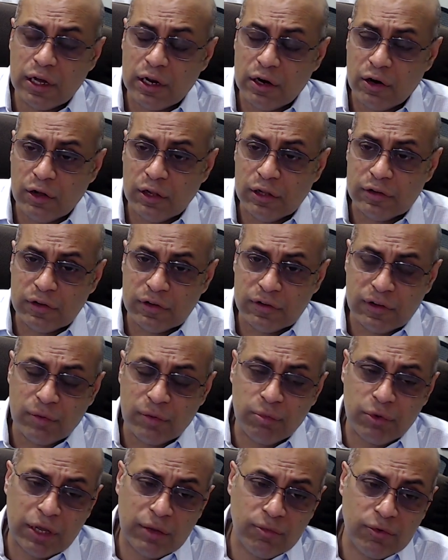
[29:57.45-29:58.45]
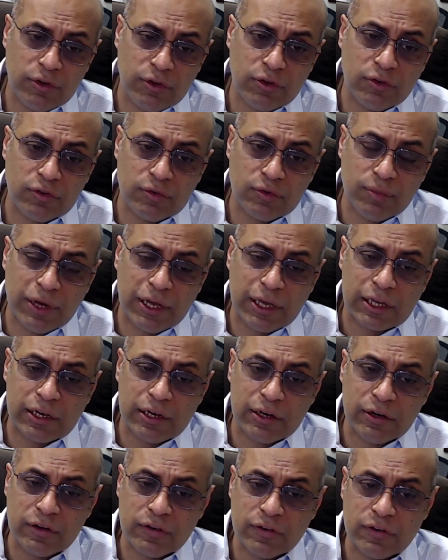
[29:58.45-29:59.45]
are also sometimes used by
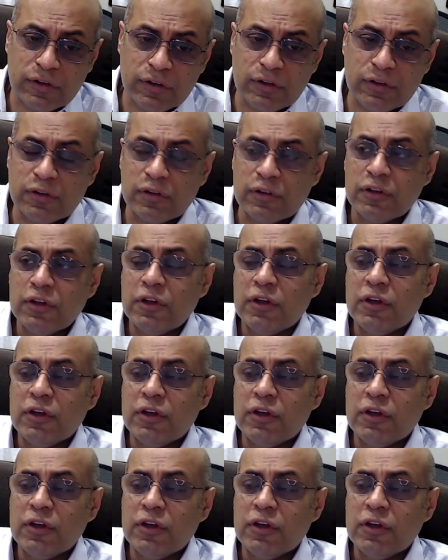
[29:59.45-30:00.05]
clinicians.